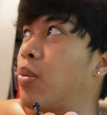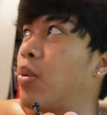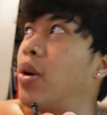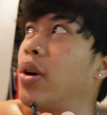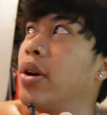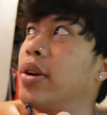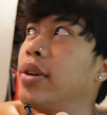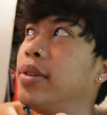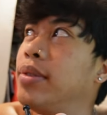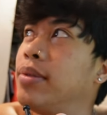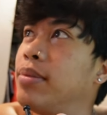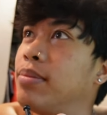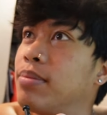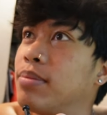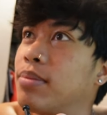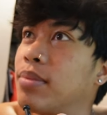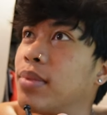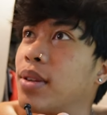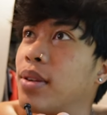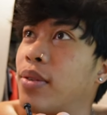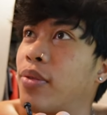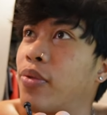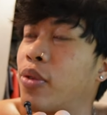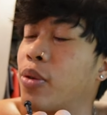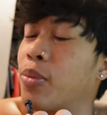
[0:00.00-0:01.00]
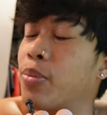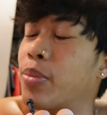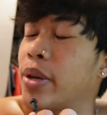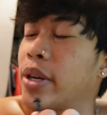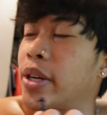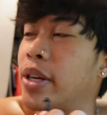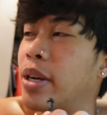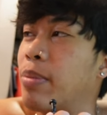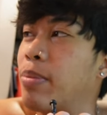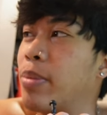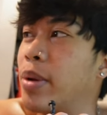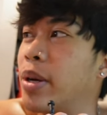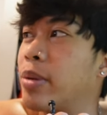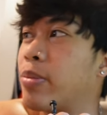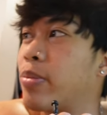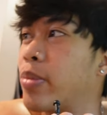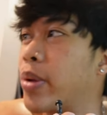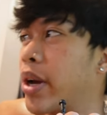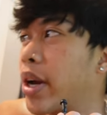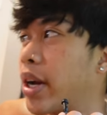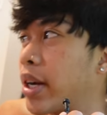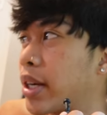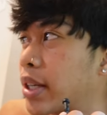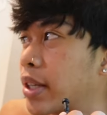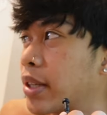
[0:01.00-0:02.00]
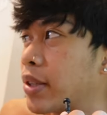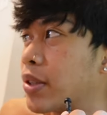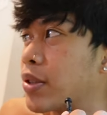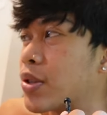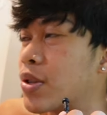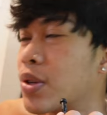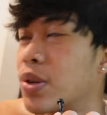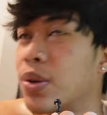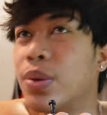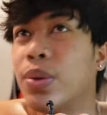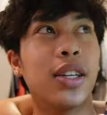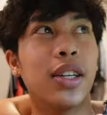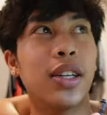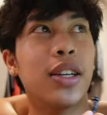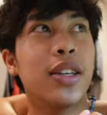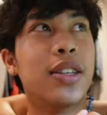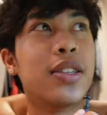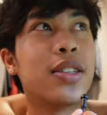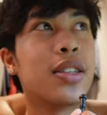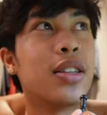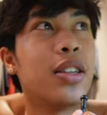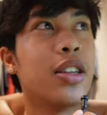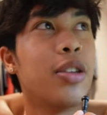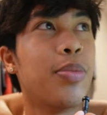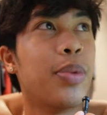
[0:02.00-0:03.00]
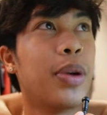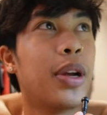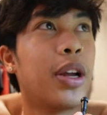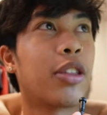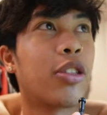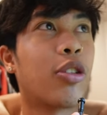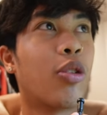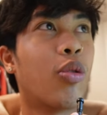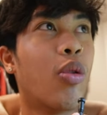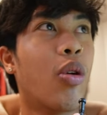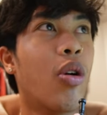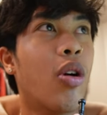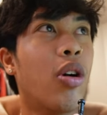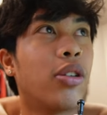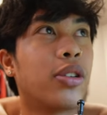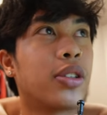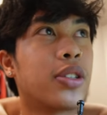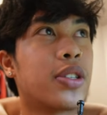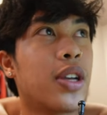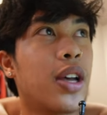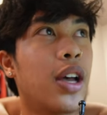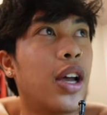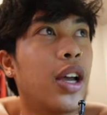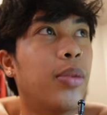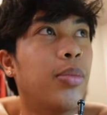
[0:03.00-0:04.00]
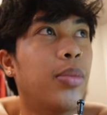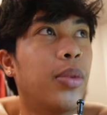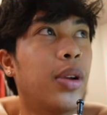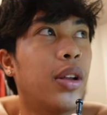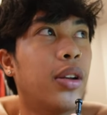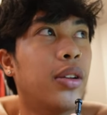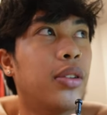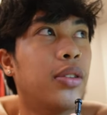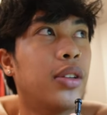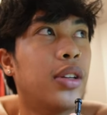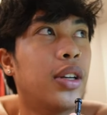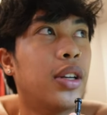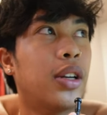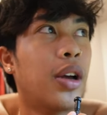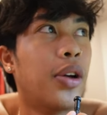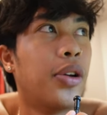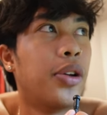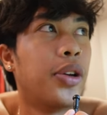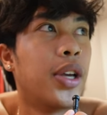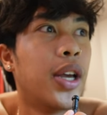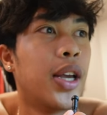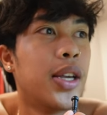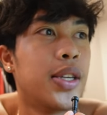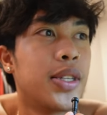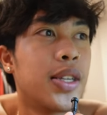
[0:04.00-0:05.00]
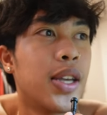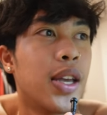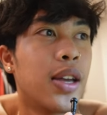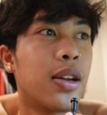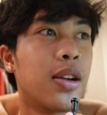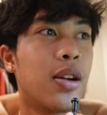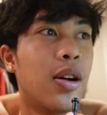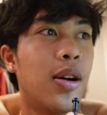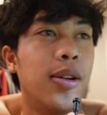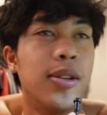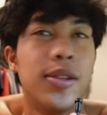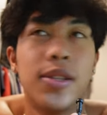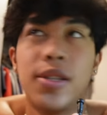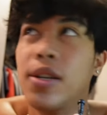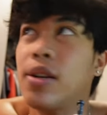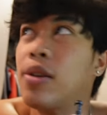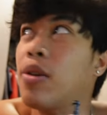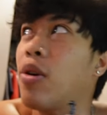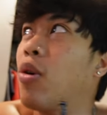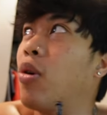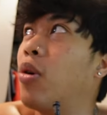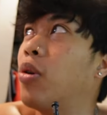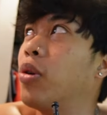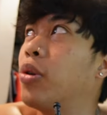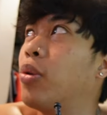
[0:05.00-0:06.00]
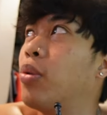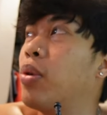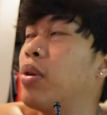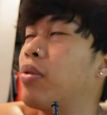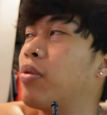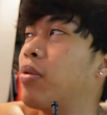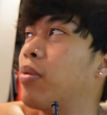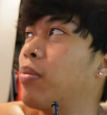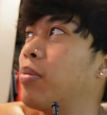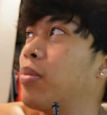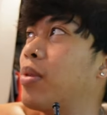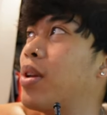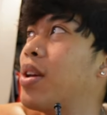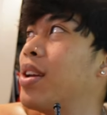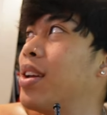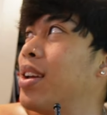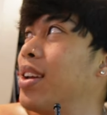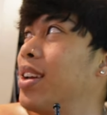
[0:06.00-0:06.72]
One, for being a big back, and two, sleeping at the wrong time, and then now you guys get content all the way from